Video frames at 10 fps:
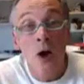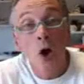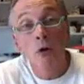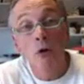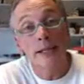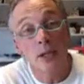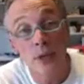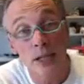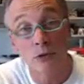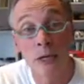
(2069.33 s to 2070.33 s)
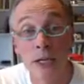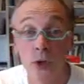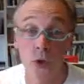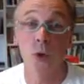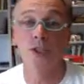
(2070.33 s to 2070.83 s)
All right, so that's a really
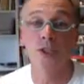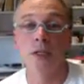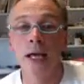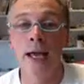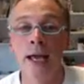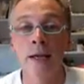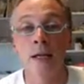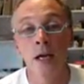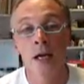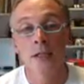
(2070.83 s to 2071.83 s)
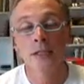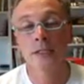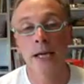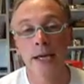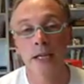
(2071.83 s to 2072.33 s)
good question. And
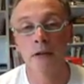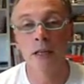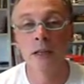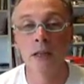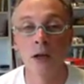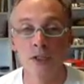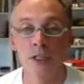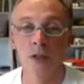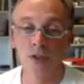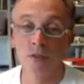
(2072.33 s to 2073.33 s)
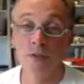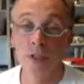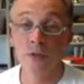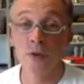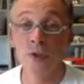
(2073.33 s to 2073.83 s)
today there are lots and lots of
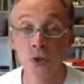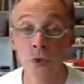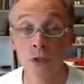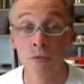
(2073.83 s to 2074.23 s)
different sorts of